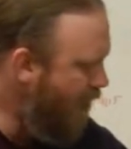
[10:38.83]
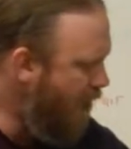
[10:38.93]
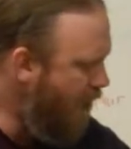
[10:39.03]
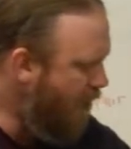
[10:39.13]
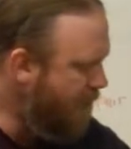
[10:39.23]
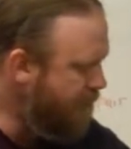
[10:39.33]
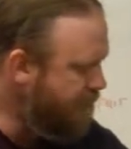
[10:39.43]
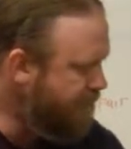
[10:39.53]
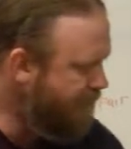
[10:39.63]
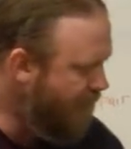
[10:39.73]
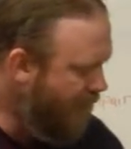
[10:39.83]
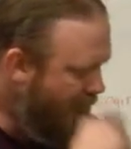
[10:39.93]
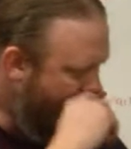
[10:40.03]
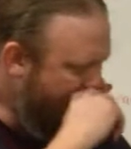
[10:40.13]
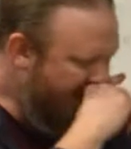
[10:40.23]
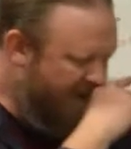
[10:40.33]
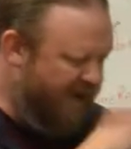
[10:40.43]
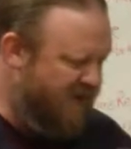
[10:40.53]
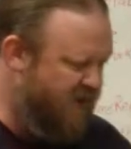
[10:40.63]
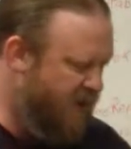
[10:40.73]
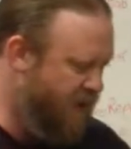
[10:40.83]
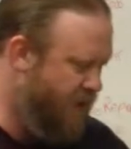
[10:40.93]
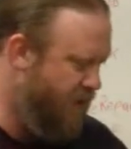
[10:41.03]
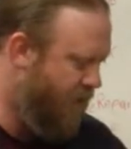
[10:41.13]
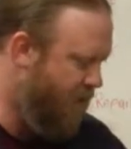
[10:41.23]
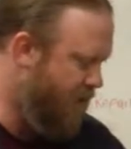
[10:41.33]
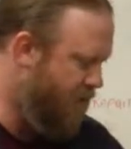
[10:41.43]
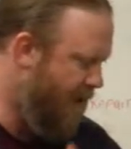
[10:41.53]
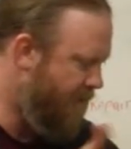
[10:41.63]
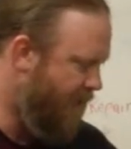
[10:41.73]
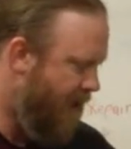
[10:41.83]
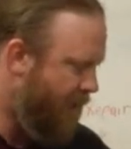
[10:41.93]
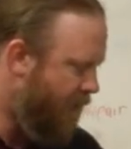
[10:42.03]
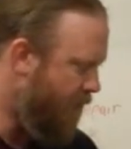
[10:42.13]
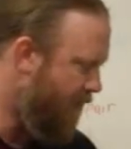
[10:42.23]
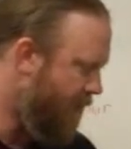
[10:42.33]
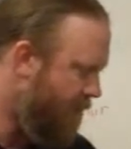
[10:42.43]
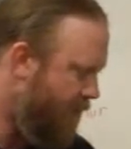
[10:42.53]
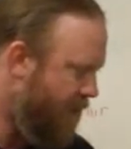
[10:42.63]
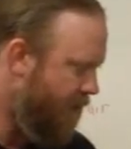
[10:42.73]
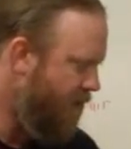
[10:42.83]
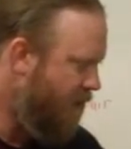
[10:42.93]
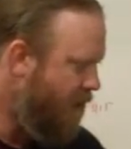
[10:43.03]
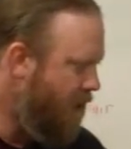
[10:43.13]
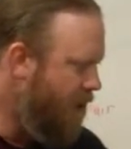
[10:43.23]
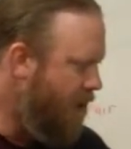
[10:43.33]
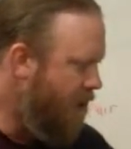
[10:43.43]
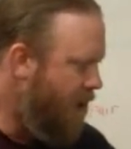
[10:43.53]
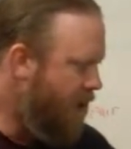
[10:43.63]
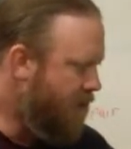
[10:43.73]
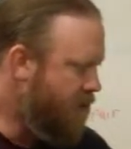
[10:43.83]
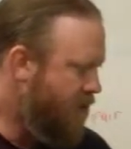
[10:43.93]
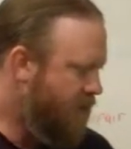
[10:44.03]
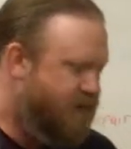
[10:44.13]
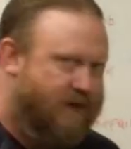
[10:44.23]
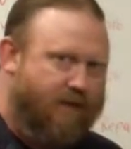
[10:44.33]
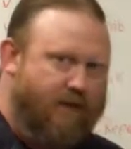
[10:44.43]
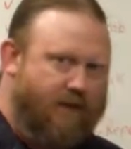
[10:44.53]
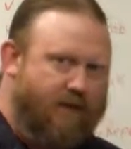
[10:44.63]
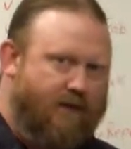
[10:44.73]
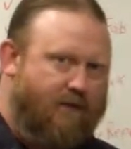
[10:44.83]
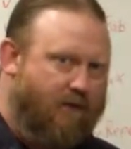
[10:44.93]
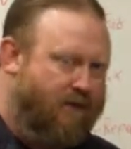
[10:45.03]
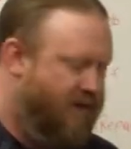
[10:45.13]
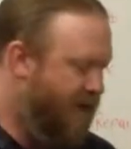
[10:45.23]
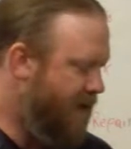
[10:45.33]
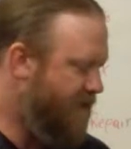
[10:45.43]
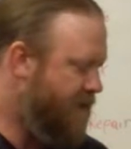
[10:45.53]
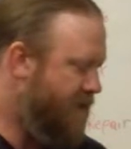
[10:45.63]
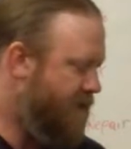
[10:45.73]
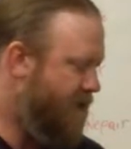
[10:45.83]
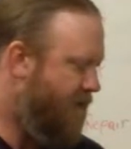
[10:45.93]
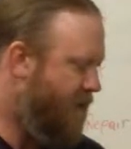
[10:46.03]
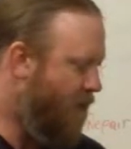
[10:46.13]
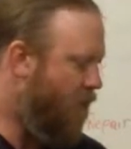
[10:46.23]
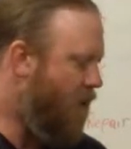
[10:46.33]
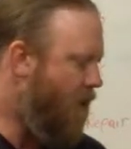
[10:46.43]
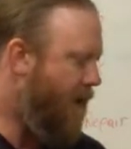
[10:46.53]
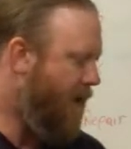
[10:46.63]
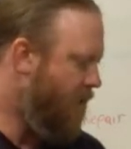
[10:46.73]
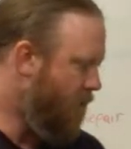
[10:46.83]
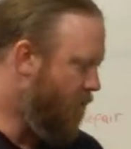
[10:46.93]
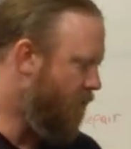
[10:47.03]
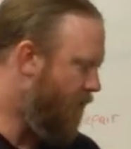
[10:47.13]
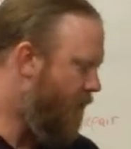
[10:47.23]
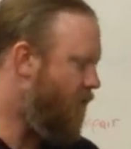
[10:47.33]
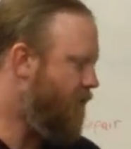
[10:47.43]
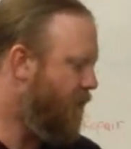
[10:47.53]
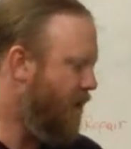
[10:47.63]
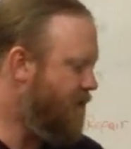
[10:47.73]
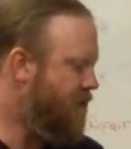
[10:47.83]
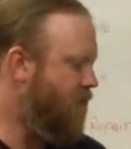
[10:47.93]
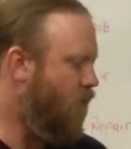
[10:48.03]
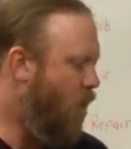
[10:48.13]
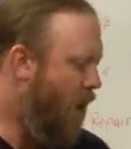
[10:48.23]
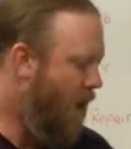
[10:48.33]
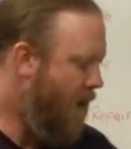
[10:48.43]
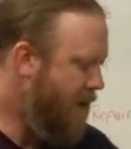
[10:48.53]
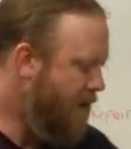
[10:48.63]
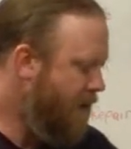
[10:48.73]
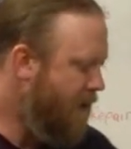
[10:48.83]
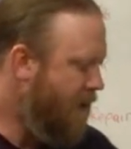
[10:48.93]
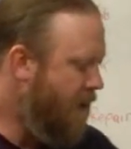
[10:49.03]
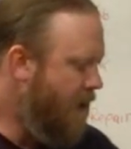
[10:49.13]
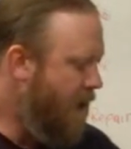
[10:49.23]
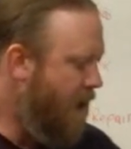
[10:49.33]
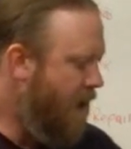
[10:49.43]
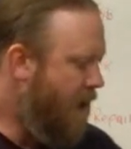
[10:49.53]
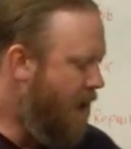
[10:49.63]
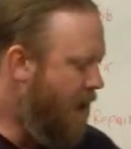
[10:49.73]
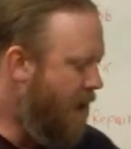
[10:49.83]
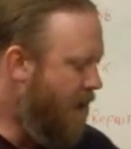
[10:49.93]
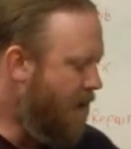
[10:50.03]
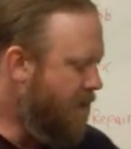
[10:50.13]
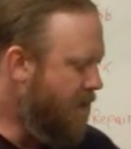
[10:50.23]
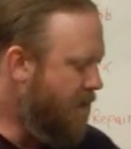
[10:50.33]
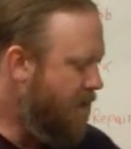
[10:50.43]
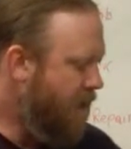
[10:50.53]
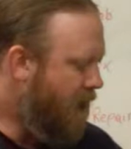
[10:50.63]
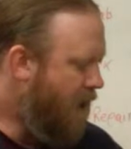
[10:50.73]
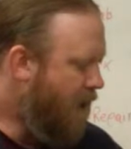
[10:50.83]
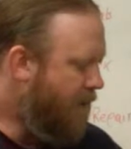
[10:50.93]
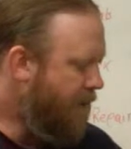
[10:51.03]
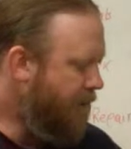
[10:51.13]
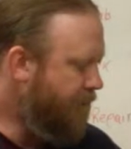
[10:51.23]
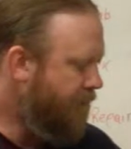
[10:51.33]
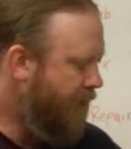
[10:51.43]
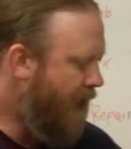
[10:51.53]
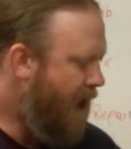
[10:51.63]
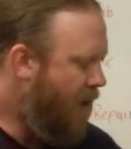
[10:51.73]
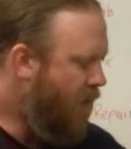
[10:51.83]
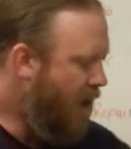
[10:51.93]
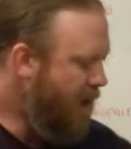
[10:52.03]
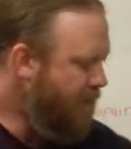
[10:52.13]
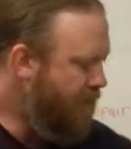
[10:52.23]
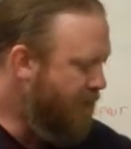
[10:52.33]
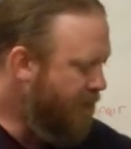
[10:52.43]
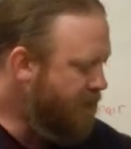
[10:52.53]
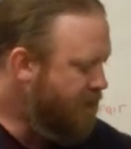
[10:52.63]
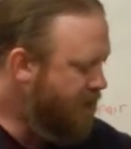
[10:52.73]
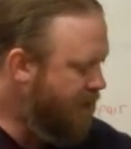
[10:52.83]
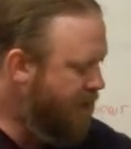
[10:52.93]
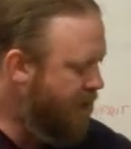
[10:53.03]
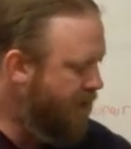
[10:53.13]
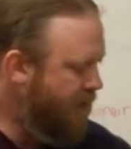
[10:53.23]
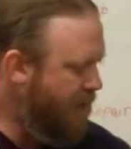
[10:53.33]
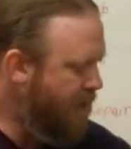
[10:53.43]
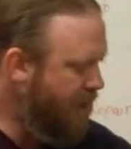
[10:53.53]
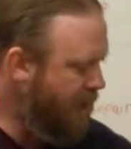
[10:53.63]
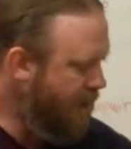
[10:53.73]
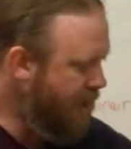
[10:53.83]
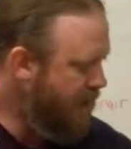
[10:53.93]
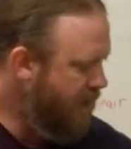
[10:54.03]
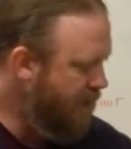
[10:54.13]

I kind of want to show you, I'll grab the camera and bring it up here, and I'll show you some of the different fittings and stuff that were on it, what I replaced and why, and how I built the